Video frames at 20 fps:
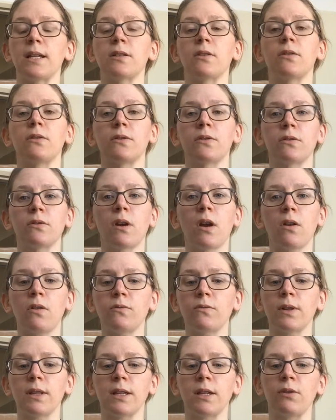So those are all
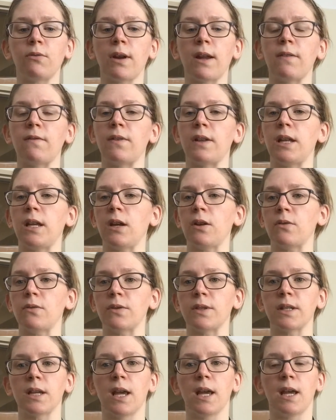really great
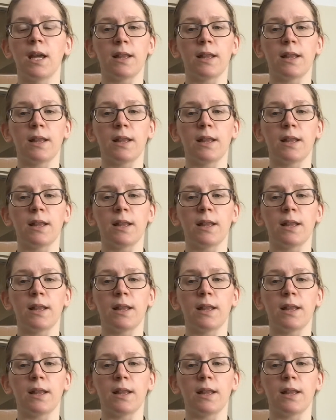videos.